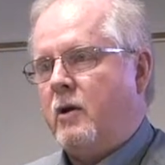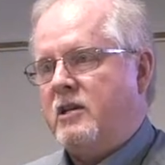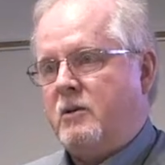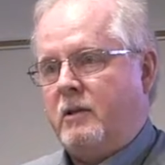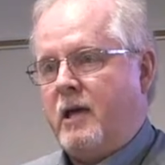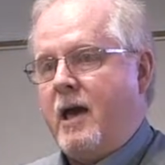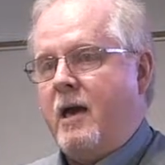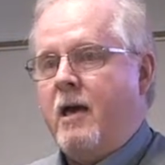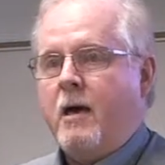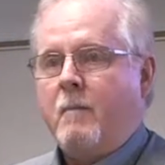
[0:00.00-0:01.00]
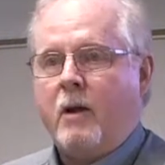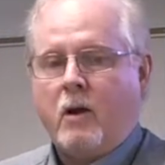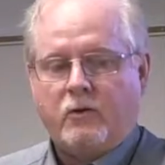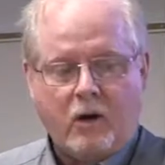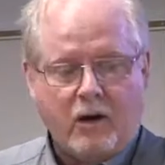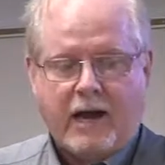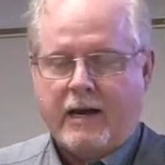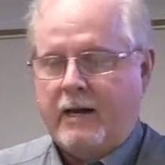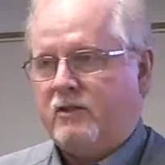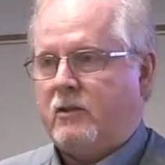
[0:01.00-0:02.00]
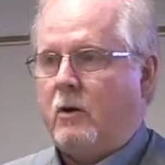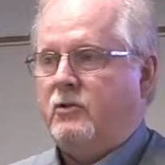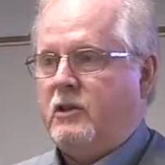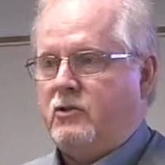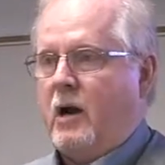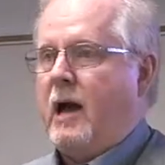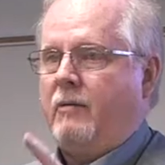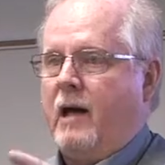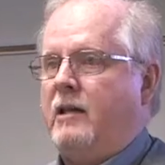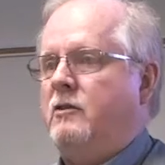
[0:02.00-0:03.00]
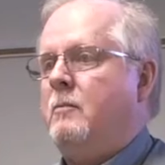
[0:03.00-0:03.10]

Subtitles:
grease it with that because our guy that installs these drive lines